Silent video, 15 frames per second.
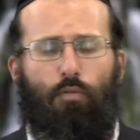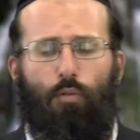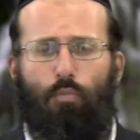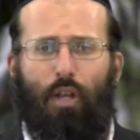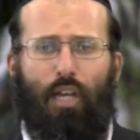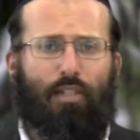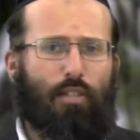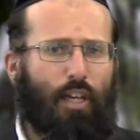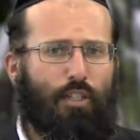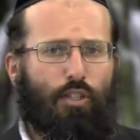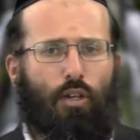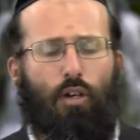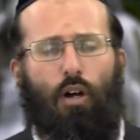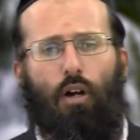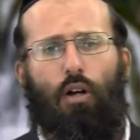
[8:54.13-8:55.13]
from places like
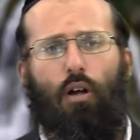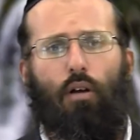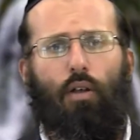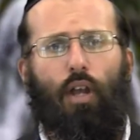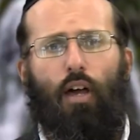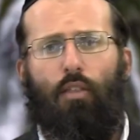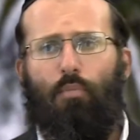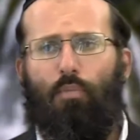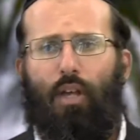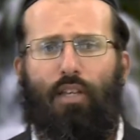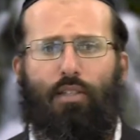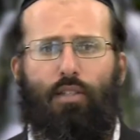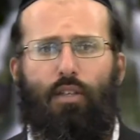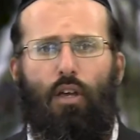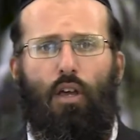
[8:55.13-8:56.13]
Chicago and other
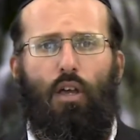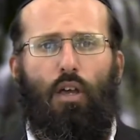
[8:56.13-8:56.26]
places.